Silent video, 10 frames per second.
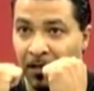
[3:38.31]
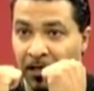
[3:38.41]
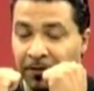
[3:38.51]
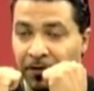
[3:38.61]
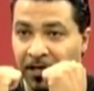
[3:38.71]

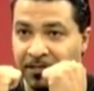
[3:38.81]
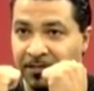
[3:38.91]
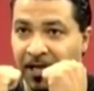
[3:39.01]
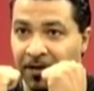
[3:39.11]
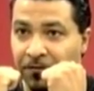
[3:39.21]
I'll give you guys a
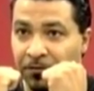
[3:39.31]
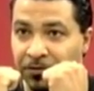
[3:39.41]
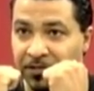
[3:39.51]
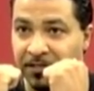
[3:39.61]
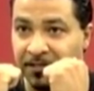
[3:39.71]
side view
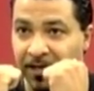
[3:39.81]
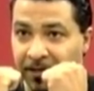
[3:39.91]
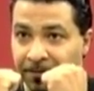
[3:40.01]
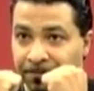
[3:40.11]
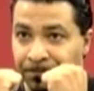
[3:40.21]
in just a
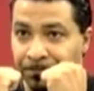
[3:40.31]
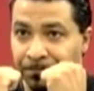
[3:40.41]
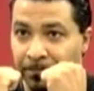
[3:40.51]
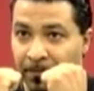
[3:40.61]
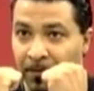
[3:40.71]
second,
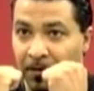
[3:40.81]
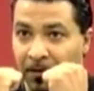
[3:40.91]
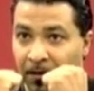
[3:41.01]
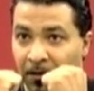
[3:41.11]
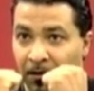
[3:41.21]

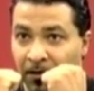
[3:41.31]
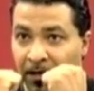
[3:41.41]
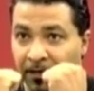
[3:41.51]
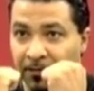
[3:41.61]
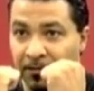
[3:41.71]

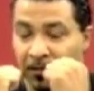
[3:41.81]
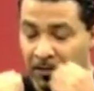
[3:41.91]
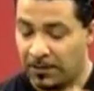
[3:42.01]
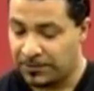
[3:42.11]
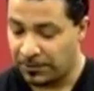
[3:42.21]
okay?
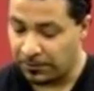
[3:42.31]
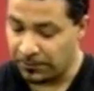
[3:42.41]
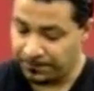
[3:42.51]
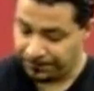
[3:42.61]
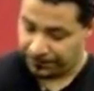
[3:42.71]
So